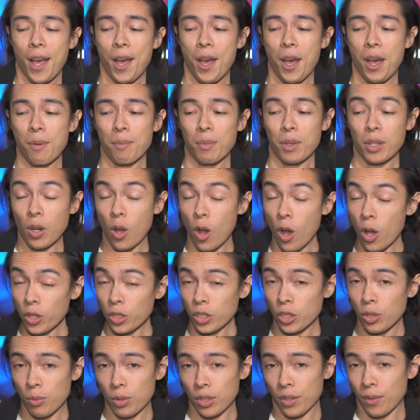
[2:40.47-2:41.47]
Um, and
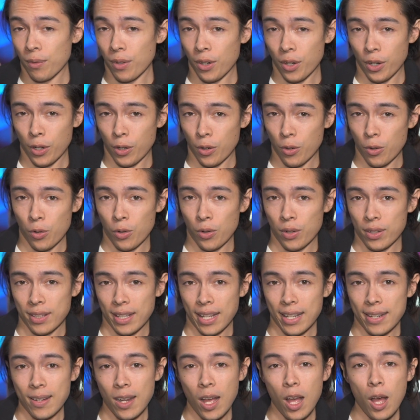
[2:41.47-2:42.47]
also, what's very cool is
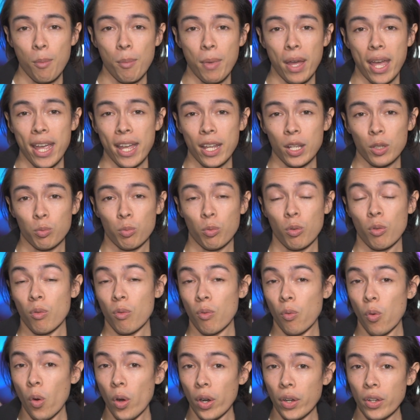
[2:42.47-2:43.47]
that Tom Hanks will
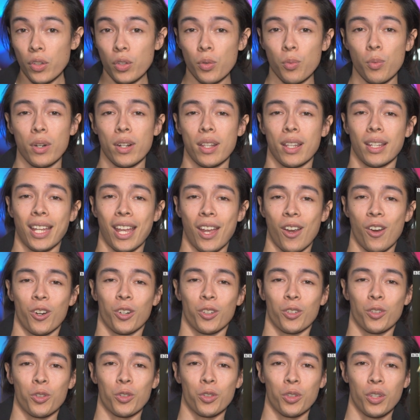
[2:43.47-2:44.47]
voice one of the
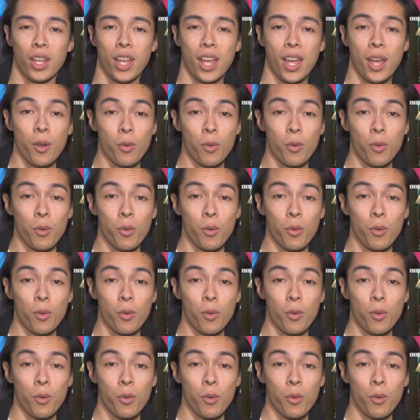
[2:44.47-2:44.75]
characters